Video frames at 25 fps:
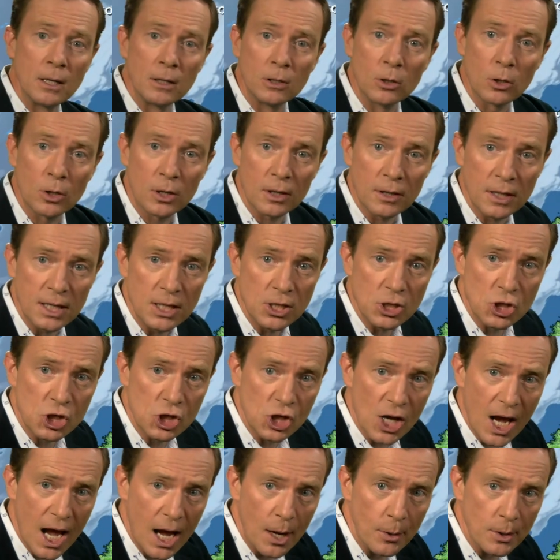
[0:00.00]
look at these
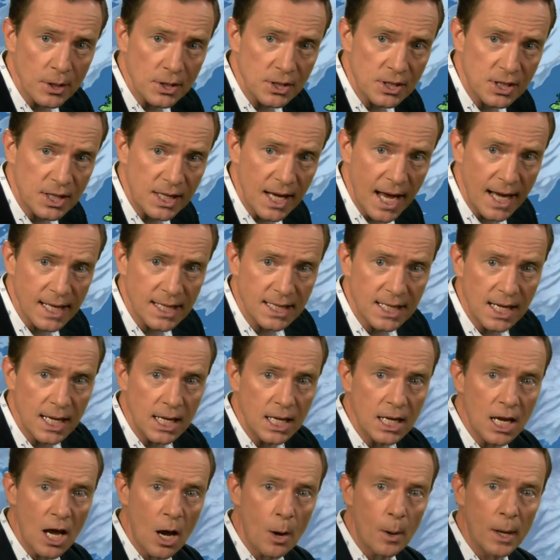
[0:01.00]
showers
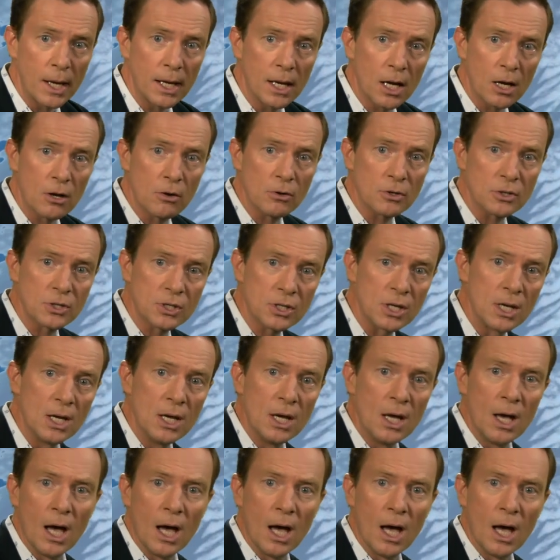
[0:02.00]
getting going across